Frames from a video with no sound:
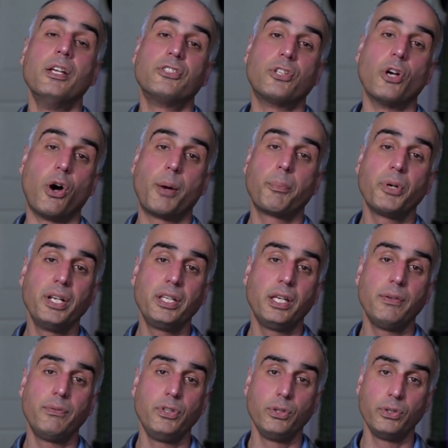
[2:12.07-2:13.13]
So I'm going to
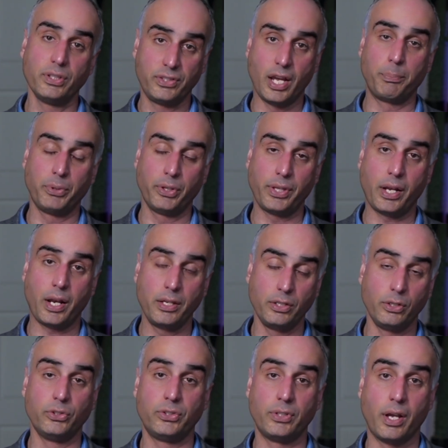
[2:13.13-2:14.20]
give you the template that I
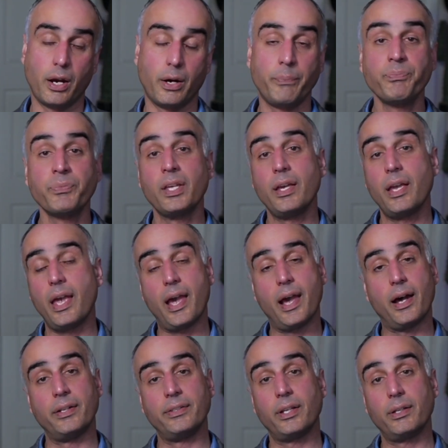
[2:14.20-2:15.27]
use now.
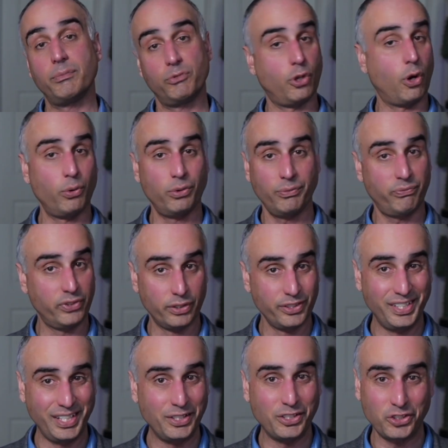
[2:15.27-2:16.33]
And don't feel the
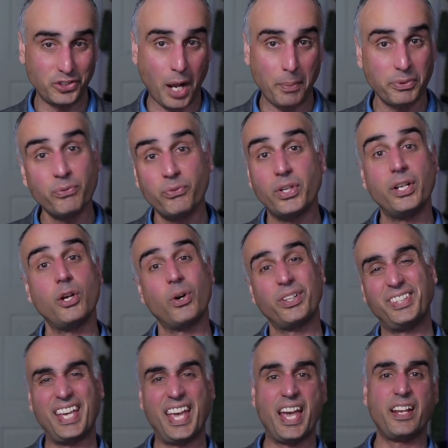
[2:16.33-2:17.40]
need to stop the video. At
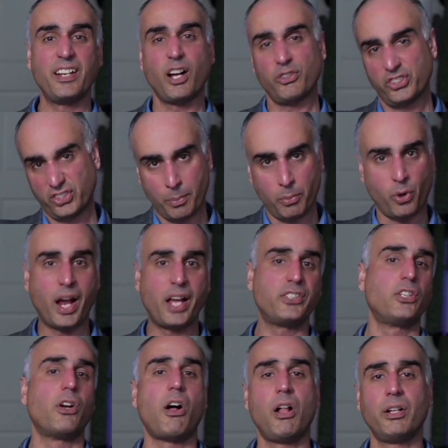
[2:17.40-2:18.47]
the end, I'll summarize
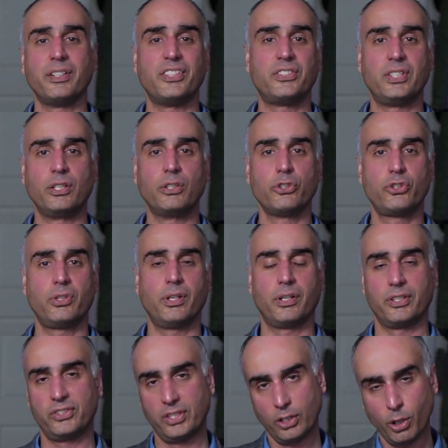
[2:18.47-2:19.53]
it all on a
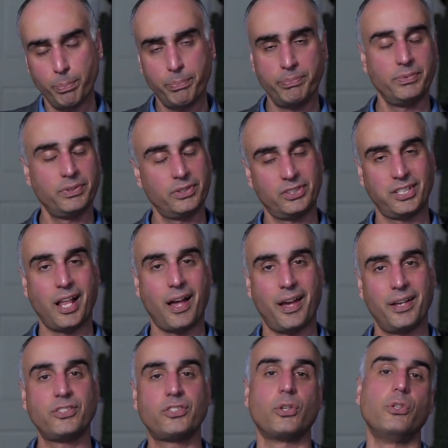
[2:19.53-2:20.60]
single
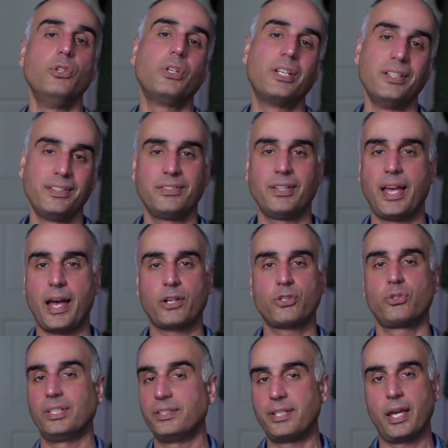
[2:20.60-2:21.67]
slide so you can
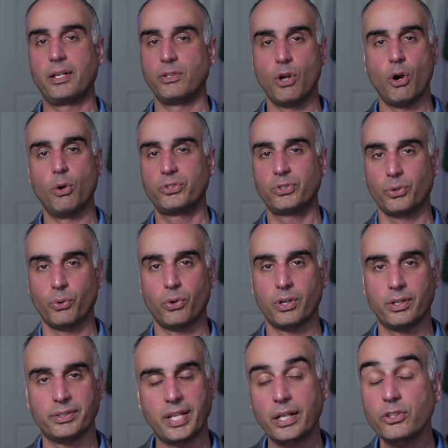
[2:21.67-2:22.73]
actually take notes
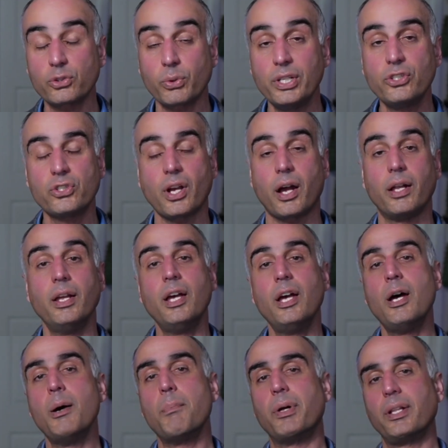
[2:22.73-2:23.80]
or take a screenshot.
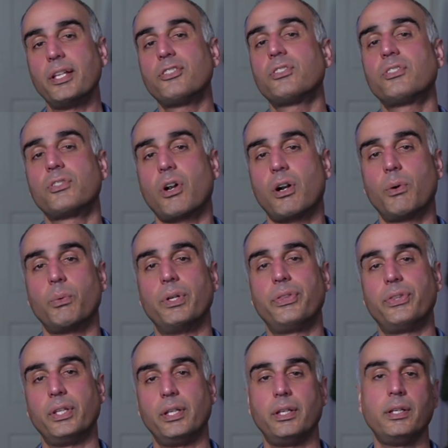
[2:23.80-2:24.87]
But let's start
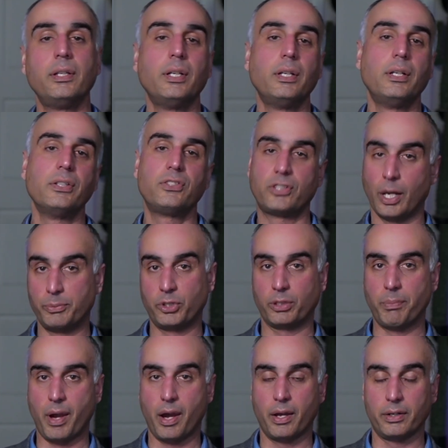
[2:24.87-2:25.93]
with the subject
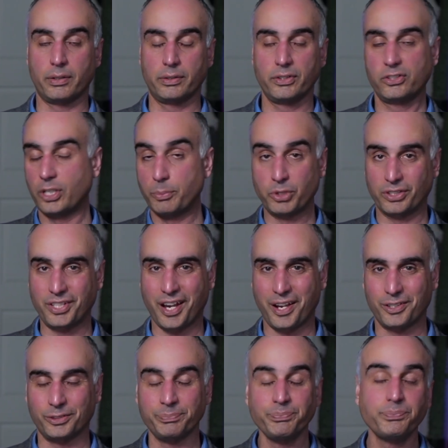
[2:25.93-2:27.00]
matter, the subject
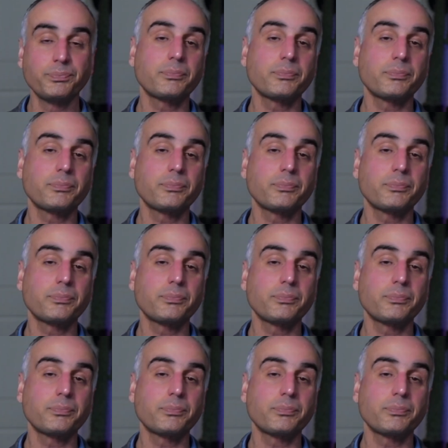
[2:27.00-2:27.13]
title.